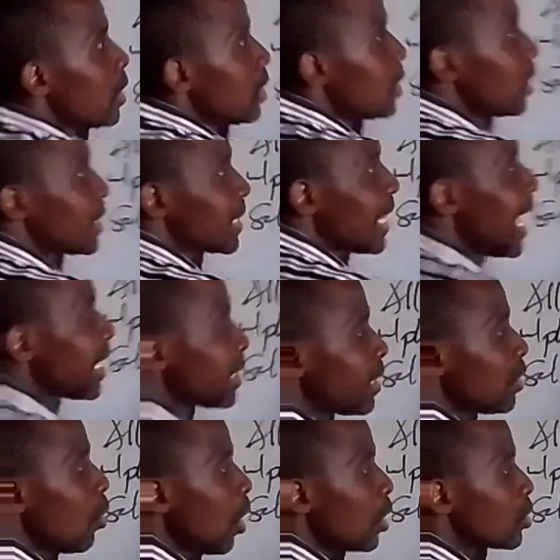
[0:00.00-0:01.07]
is
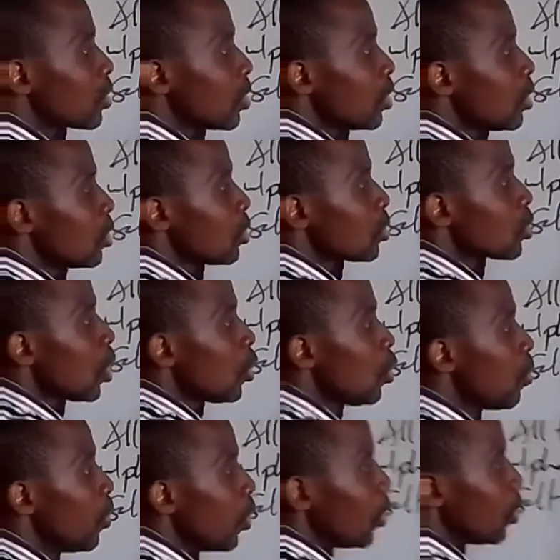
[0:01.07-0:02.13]
slightly what?
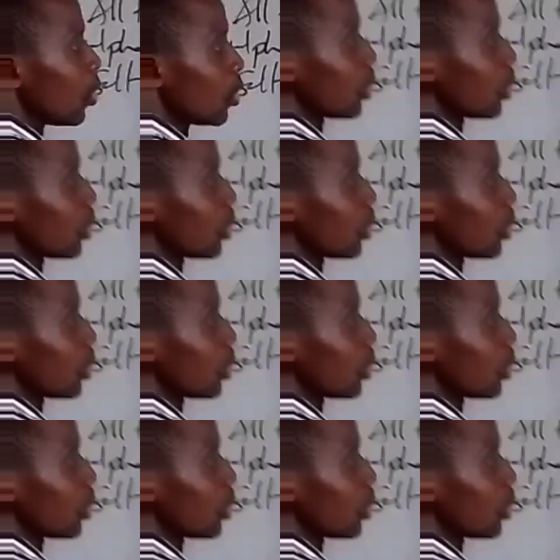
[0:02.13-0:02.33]
Soluble.